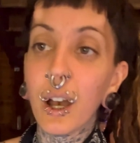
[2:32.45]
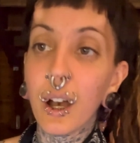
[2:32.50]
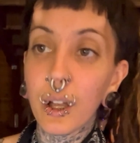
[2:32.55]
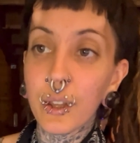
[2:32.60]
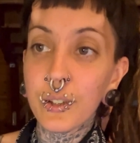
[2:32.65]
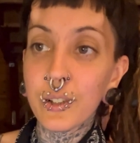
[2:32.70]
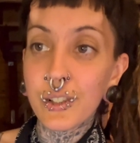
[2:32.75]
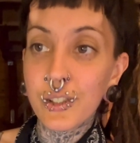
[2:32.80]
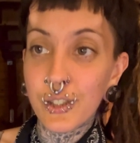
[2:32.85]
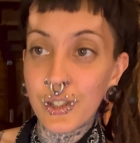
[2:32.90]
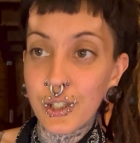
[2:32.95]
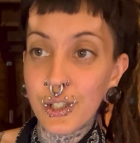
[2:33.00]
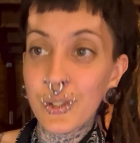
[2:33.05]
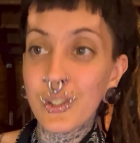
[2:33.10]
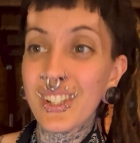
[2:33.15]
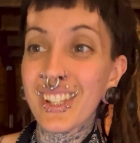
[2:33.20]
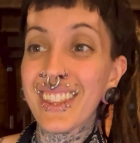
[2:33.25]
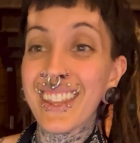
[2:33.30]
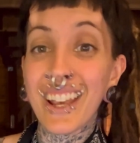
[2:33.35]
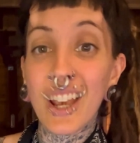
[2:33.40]
others do
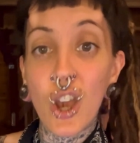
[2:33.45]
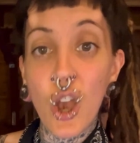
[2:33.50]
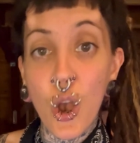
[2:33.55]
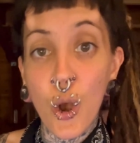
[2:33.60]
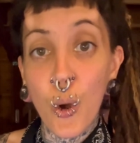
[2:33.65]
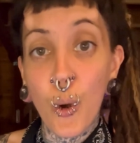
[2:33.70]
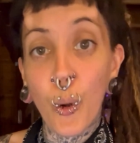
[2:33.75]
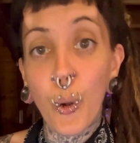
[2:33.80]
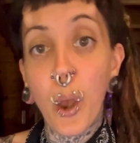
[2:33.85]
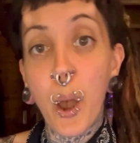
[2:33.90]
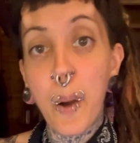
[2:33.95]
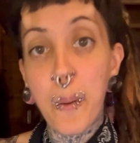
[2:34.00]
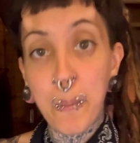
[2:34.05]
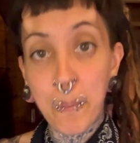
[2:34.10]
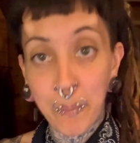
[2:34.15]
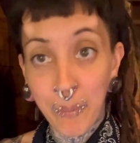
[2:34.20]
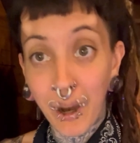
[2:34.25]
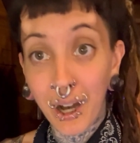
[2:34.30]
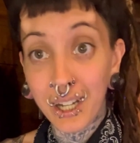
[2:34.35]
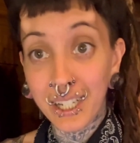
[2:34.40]
to their own
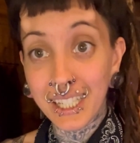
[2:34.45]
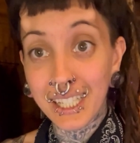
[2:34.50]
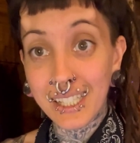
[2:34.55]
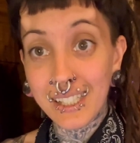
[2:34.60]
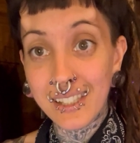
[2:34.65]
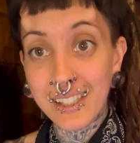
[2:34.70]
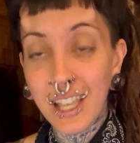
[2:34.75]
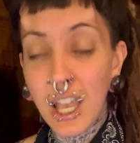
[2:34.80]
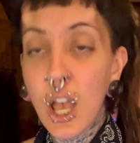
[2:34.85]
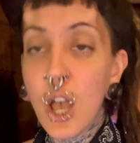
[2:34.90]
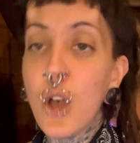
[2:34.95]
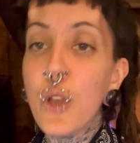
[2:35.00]
bodies